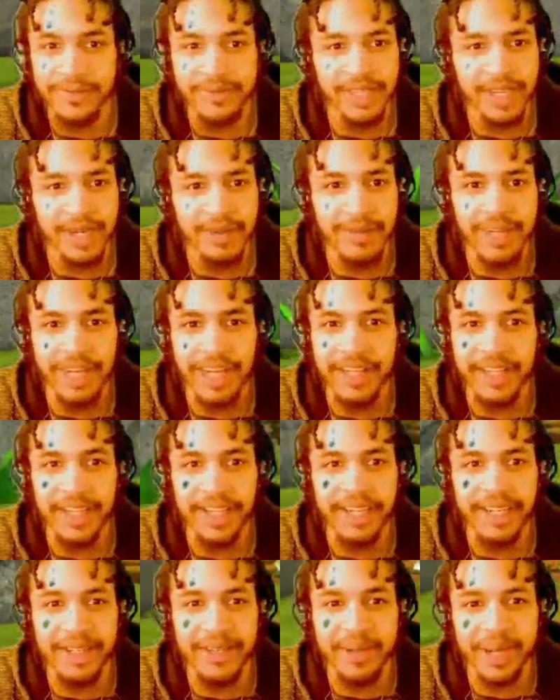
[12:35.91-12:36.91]
I'm not
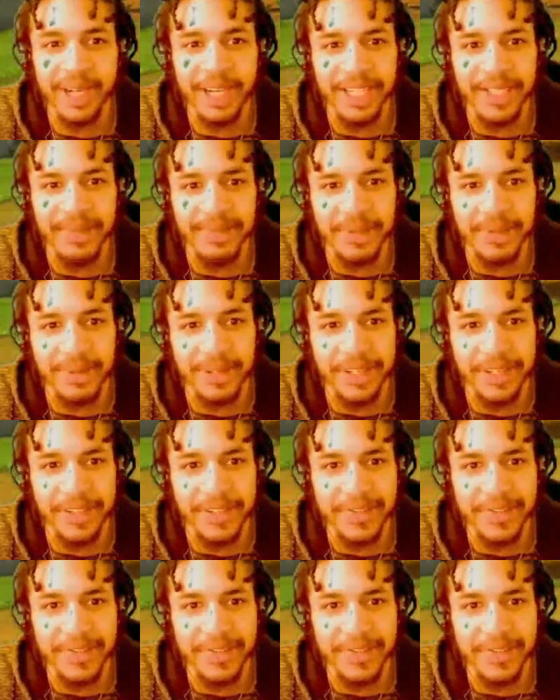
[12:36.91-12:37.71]
letting her pass me, bro.